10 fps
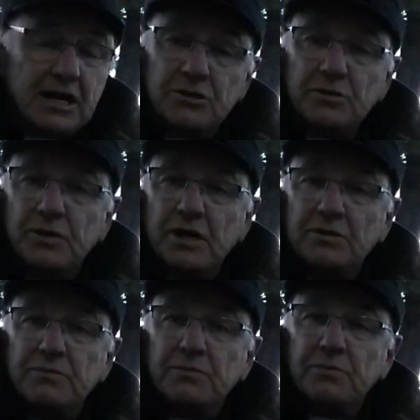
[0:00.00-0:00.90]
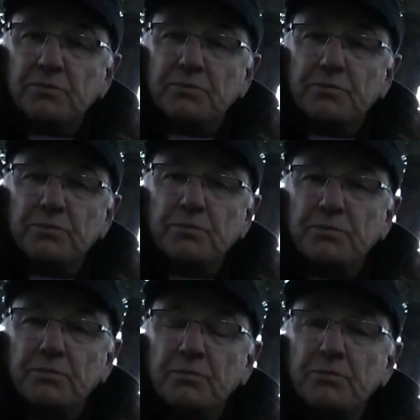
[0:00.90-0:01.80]
to
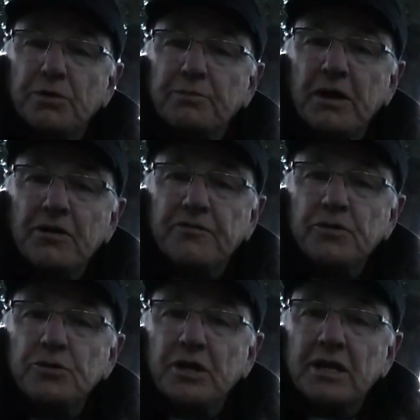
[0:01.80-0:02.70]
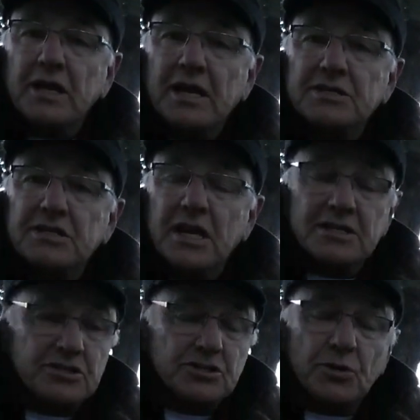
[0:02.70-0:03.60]
prepare food
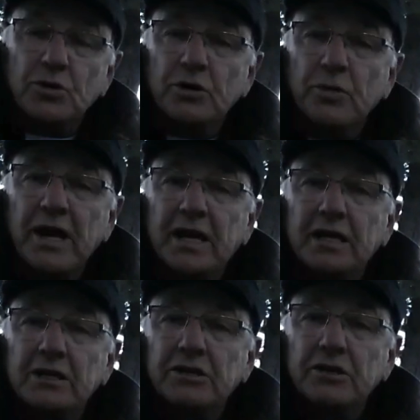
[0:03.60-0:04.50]
and store it away,